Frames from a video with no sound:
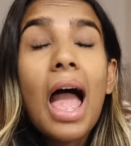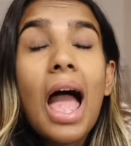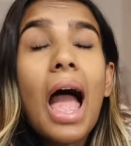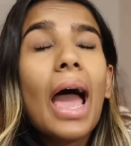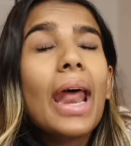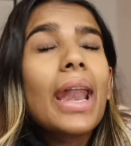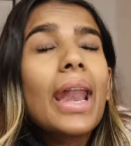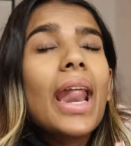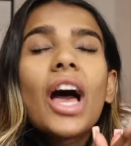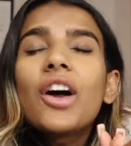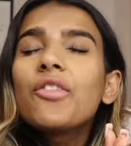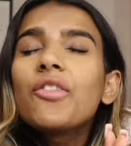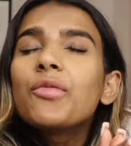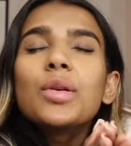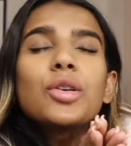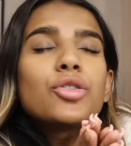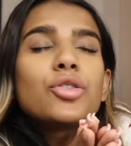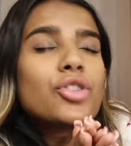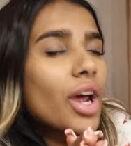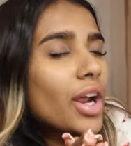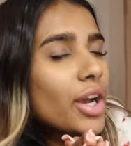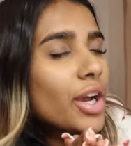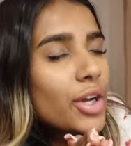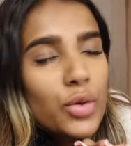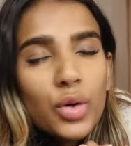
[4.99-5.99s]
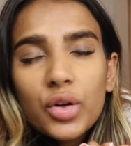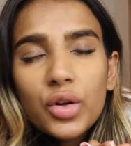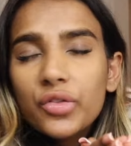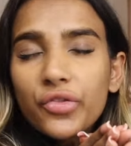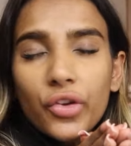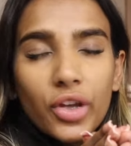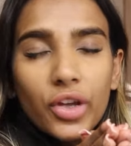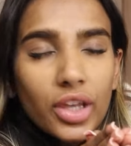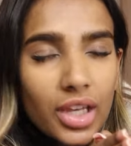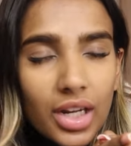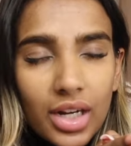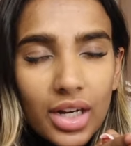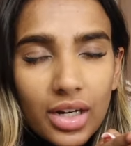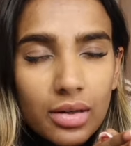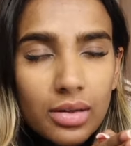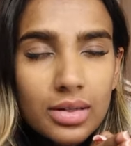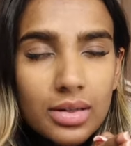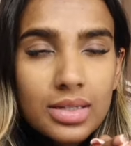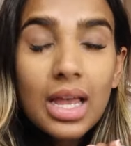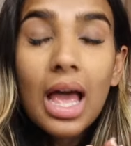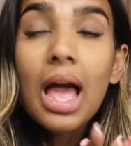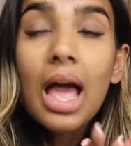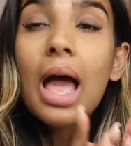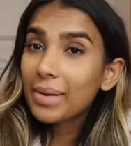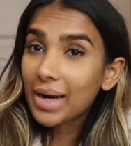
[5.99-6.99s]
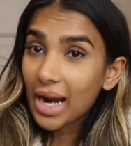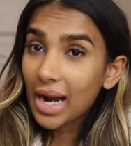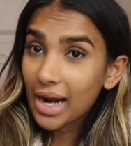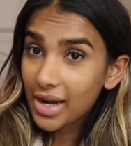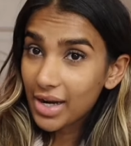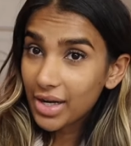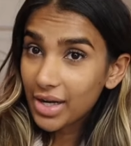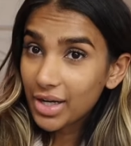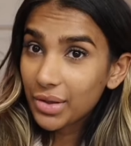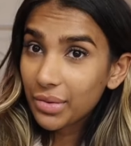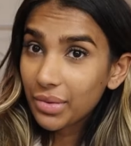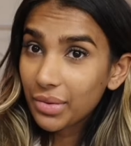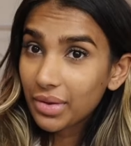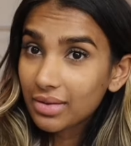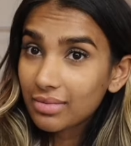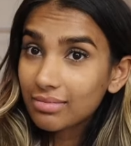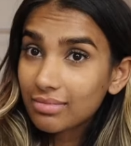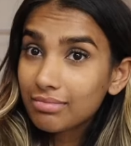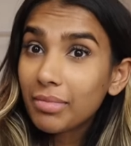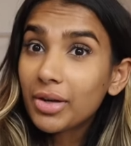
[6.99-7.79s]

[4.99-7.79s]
and I've been trying to do it for years, but I didn't do it.